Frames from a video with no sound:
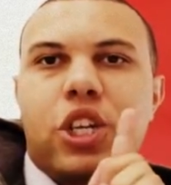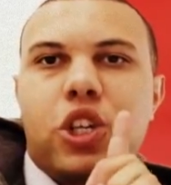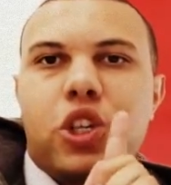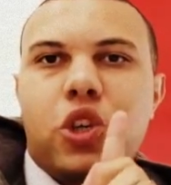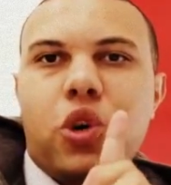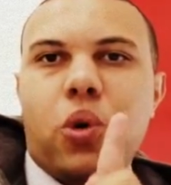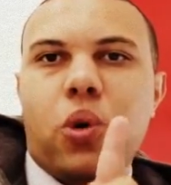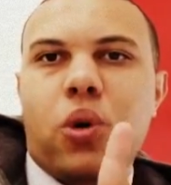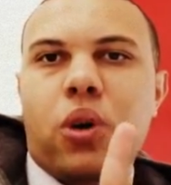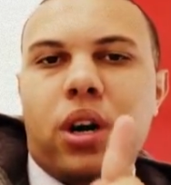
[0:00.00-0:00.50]

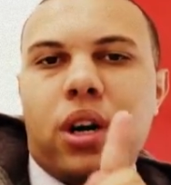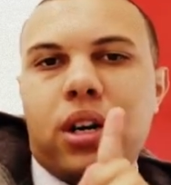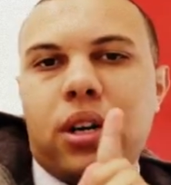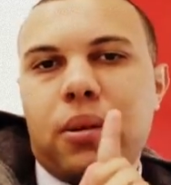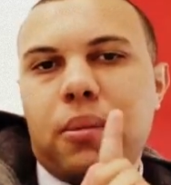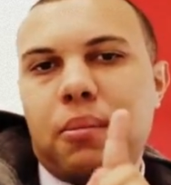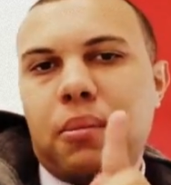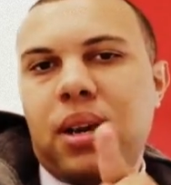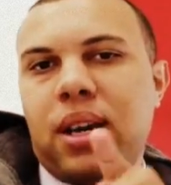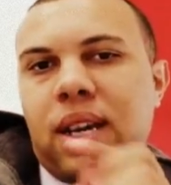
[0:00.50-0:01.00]

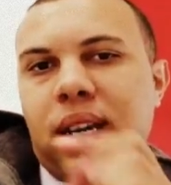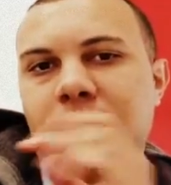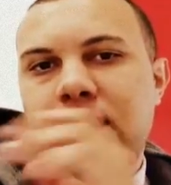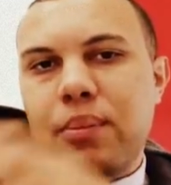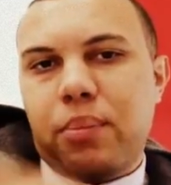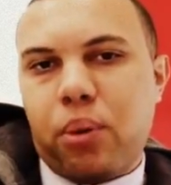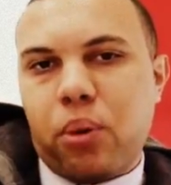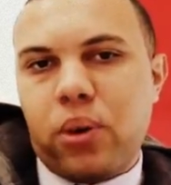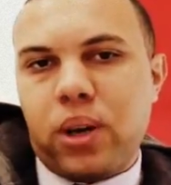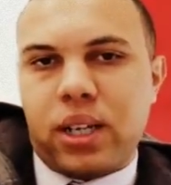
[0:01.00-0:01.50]
your
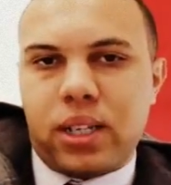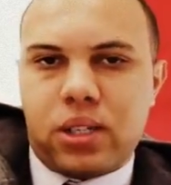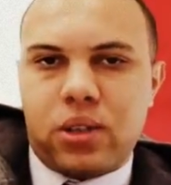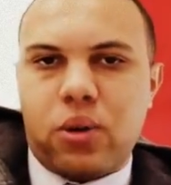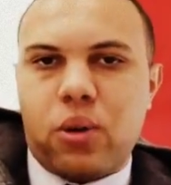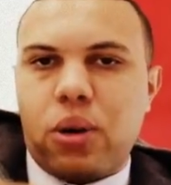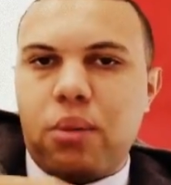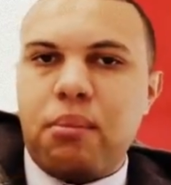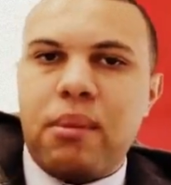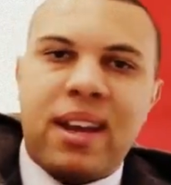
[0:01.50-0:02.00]
main point
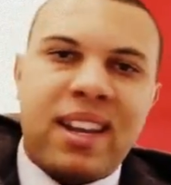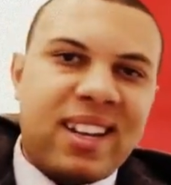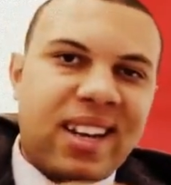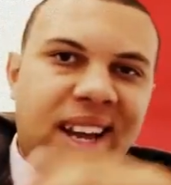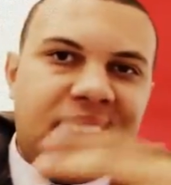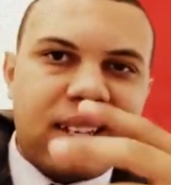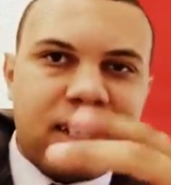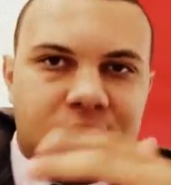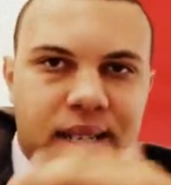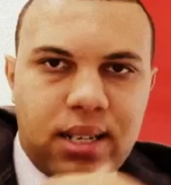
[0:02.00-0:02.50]
or main
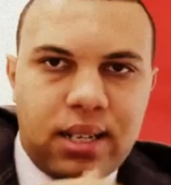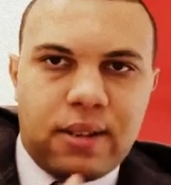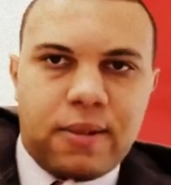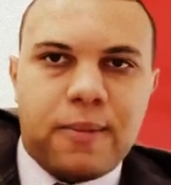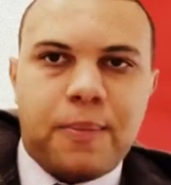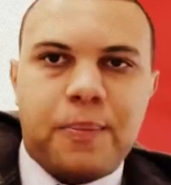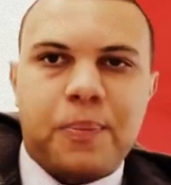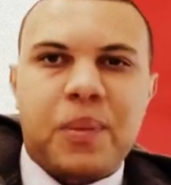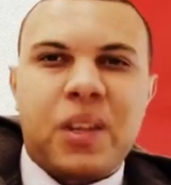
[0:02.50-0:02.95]
idea.